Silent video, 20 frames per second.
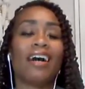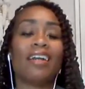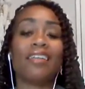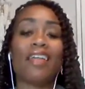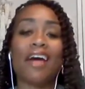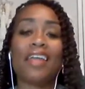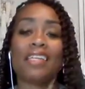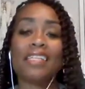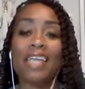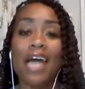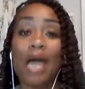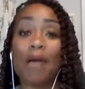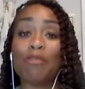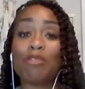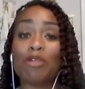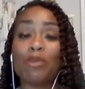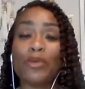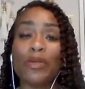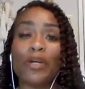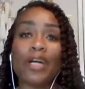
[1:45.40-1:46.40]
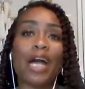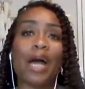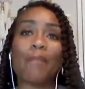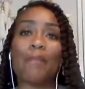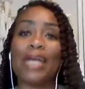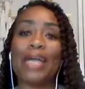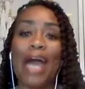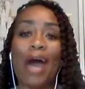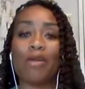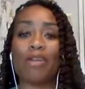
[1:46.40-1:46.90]
A lot of times when we're
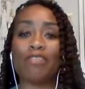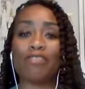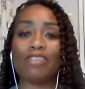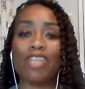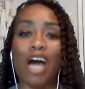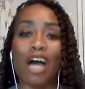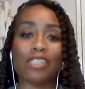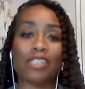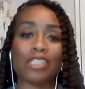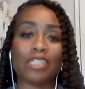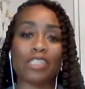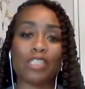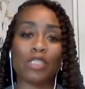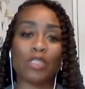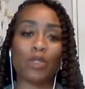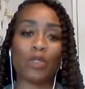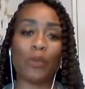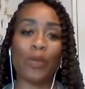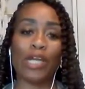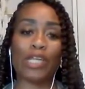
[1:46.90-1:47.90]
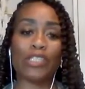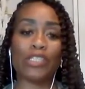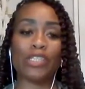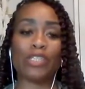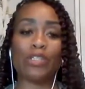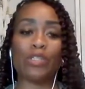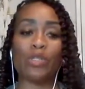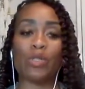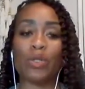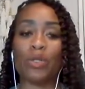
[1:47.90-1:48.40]
coming out of toxic
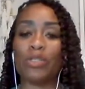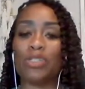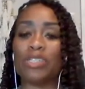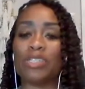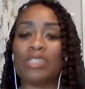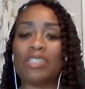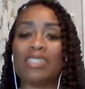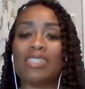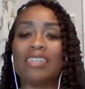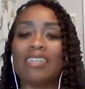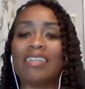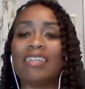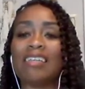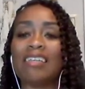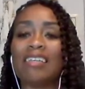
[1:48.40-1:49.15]
situations or just